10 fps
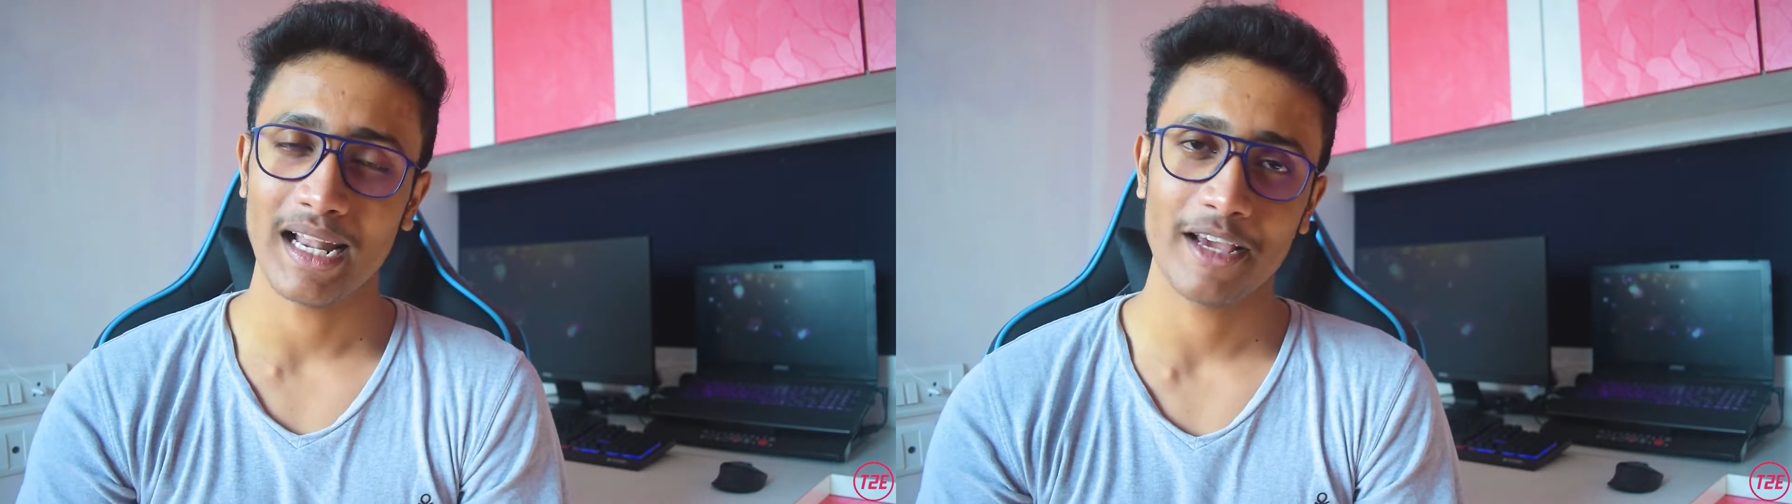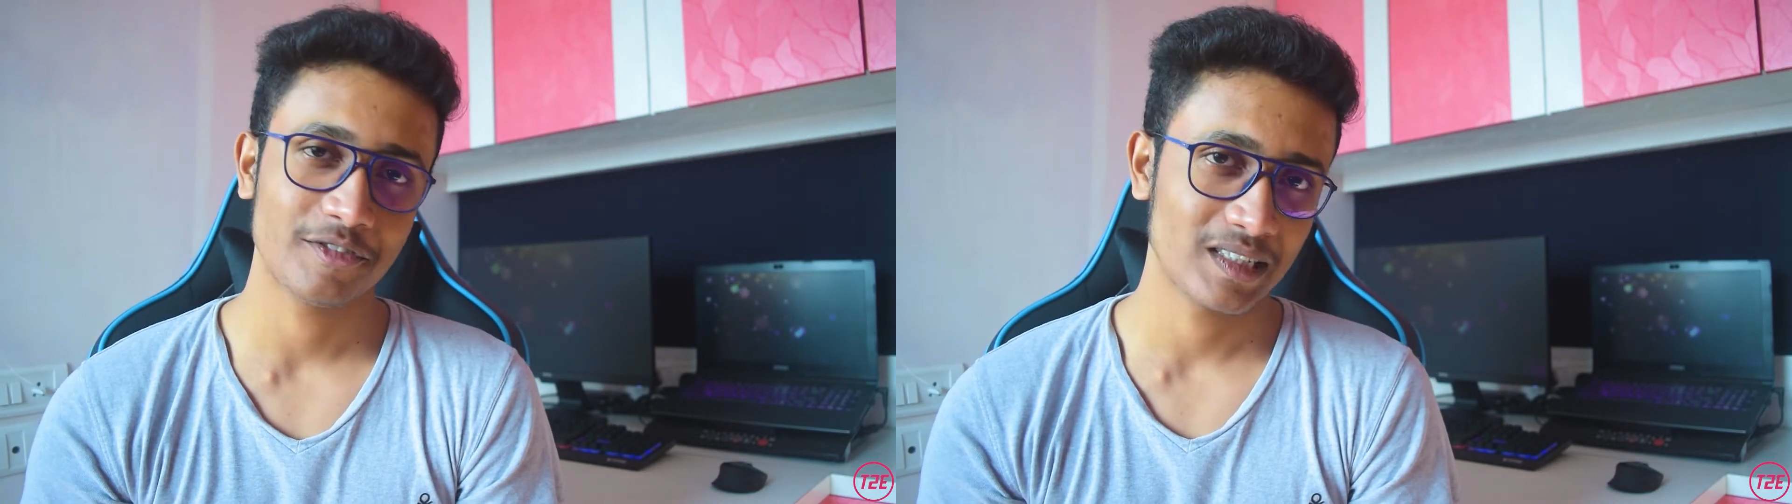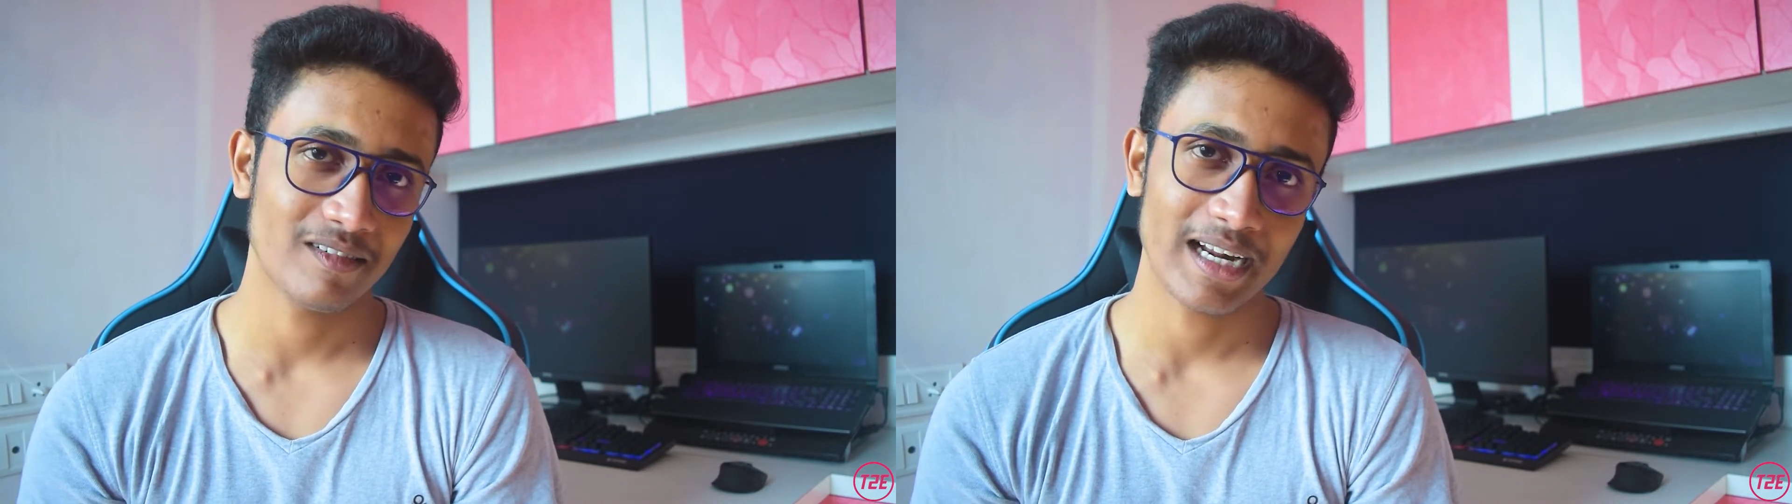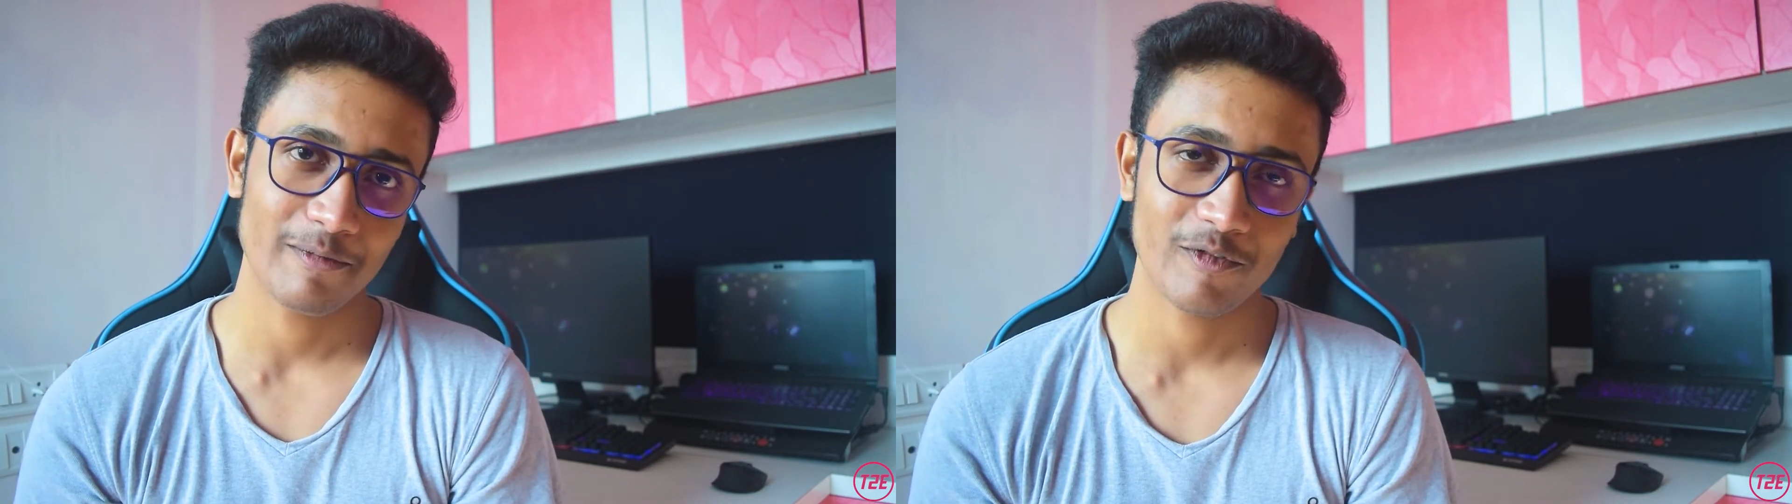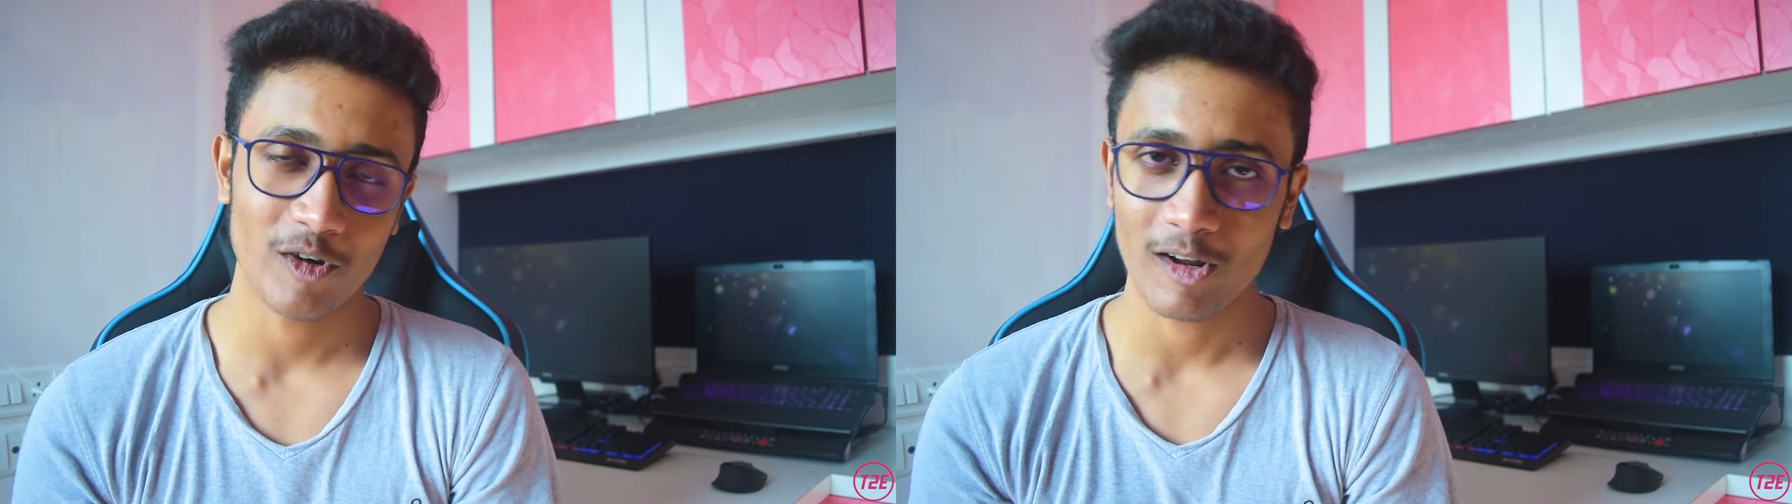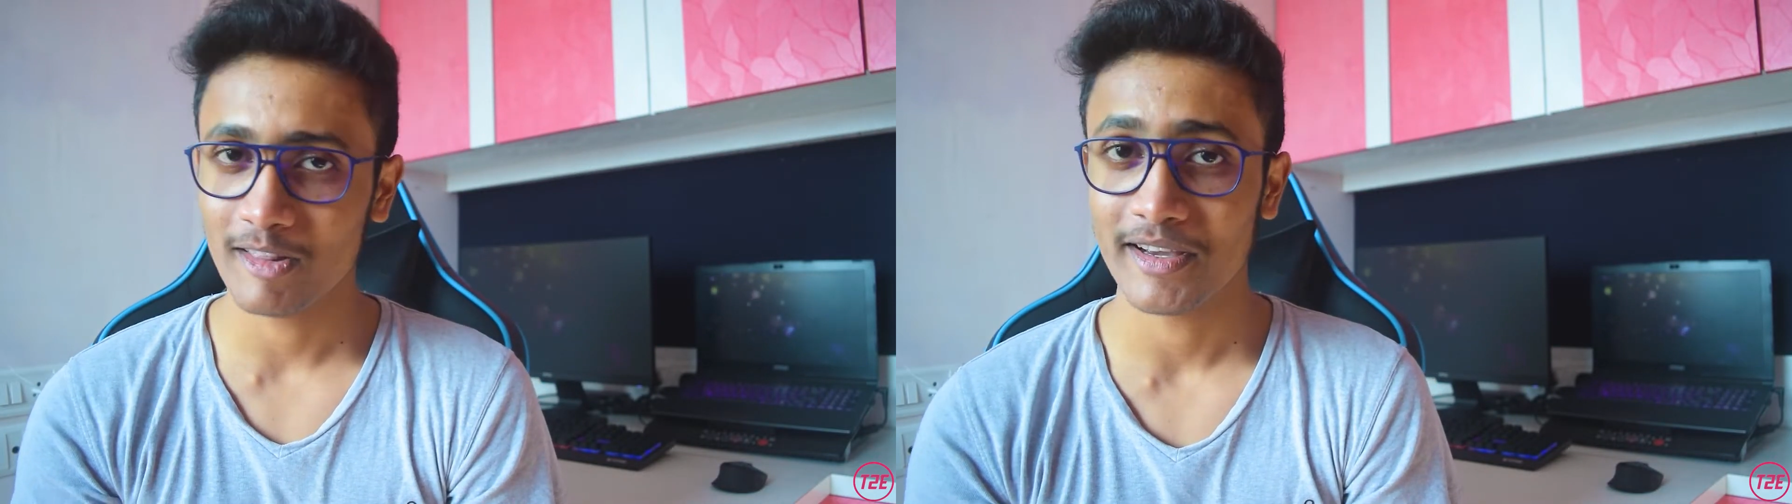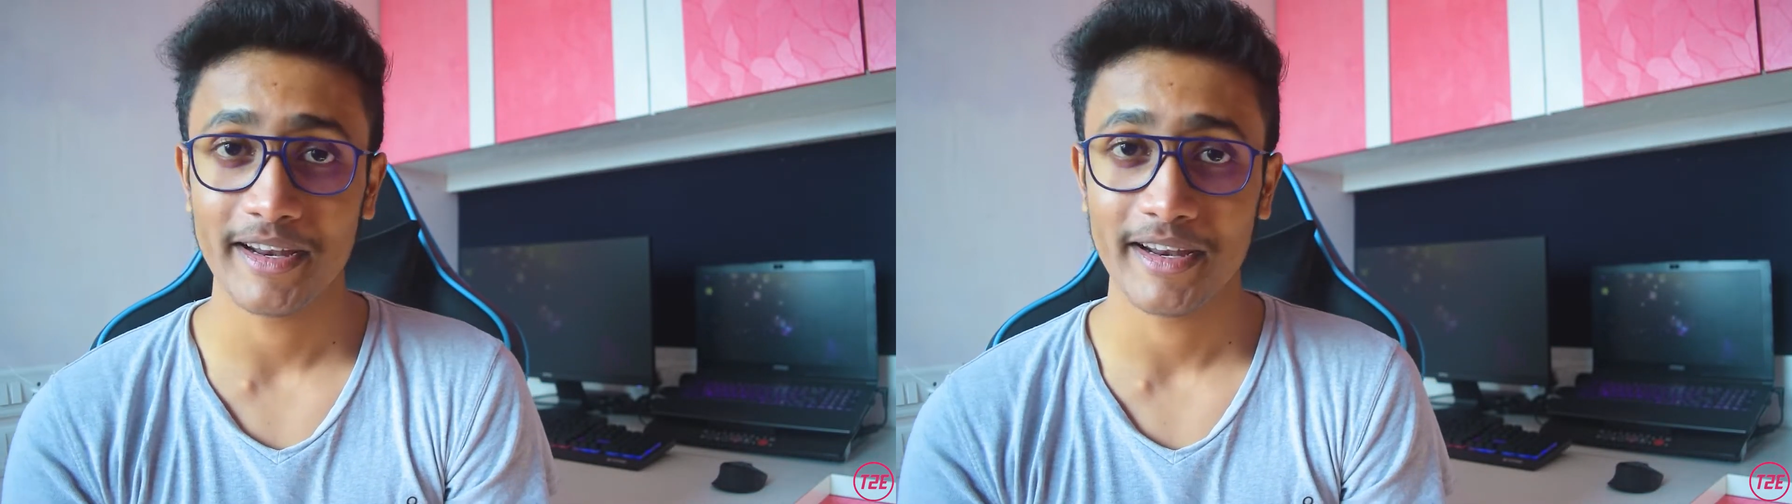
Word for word: lifesaver app for all the